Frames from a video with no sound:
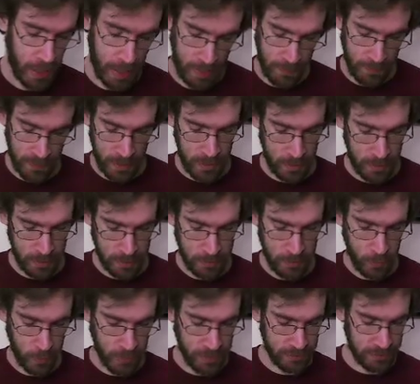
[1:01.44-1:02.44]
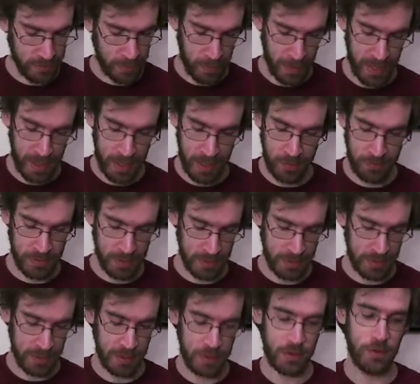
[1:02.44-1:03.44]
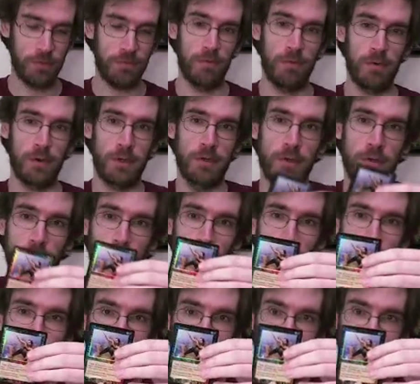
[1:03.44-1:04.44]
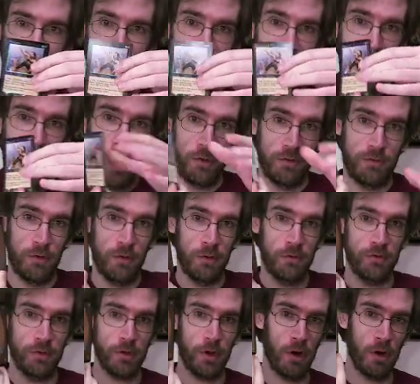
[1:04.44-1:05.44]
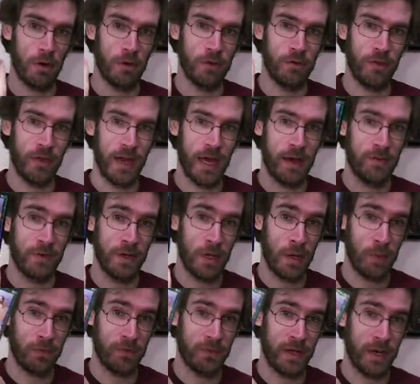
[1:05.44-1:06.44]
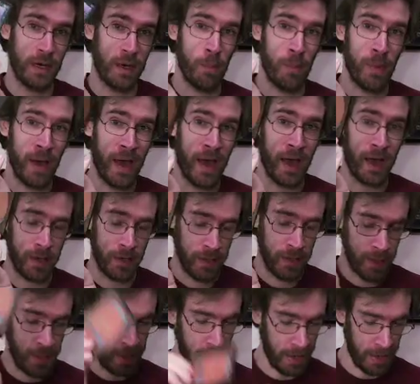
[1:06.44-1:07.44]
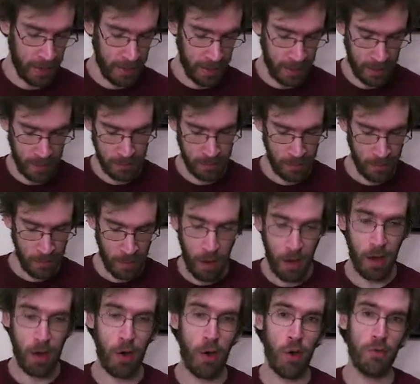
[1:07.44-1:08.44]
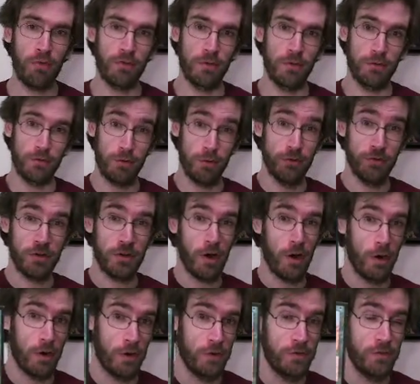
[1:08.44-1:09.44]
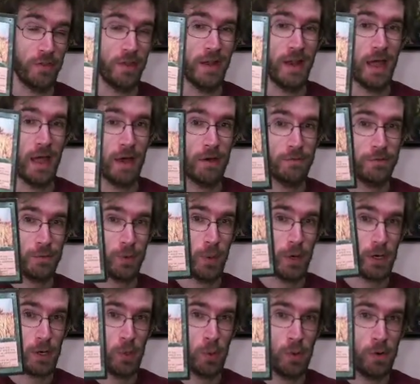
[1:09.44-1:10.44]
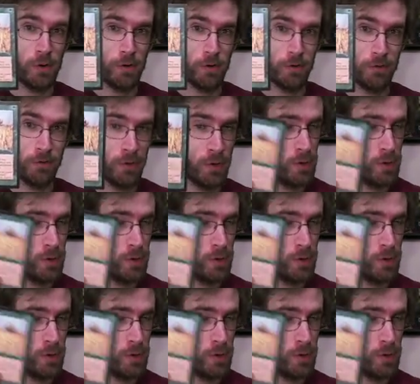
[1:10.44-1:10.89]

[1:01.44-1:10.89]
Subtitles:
And then in the recent past, I did this for a good reason. I showed you cards that have an upside down back. And I also showed you cards that have square corners.